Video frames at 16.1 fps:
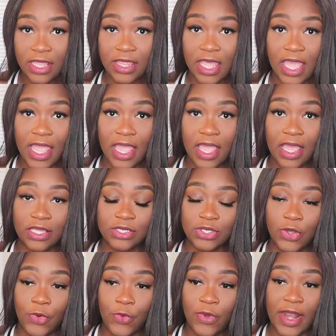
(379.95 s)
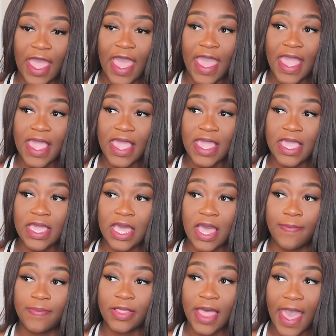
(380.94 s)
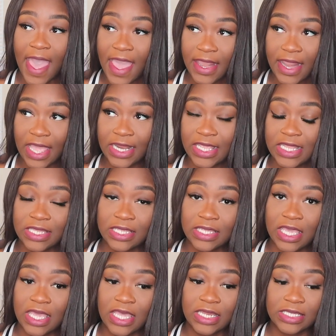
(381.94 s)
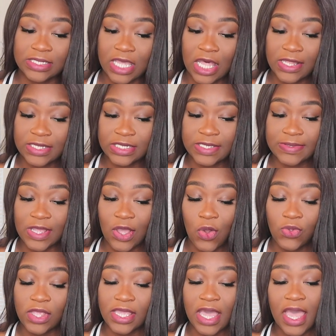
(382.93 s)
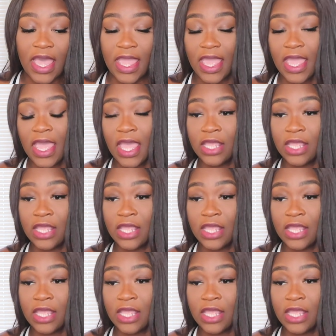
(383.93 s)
Like, so when I applied, I didn't get any scholarships. I only got